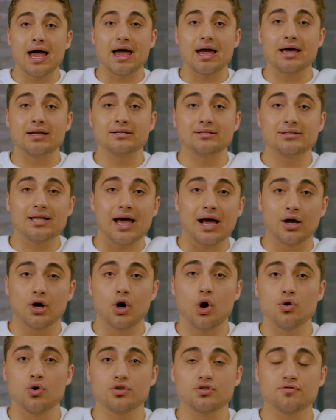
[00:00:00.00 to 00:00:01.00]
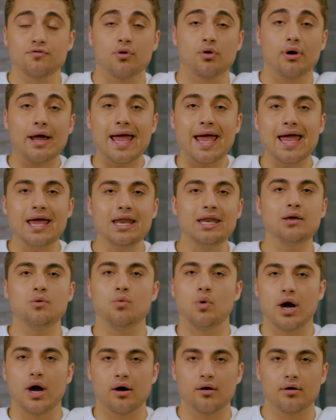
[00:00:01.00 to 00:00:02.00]
And that goes for
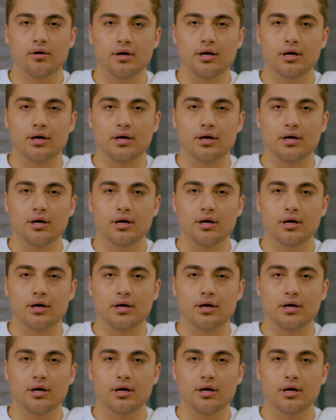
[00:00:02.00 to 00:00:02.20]
anywhere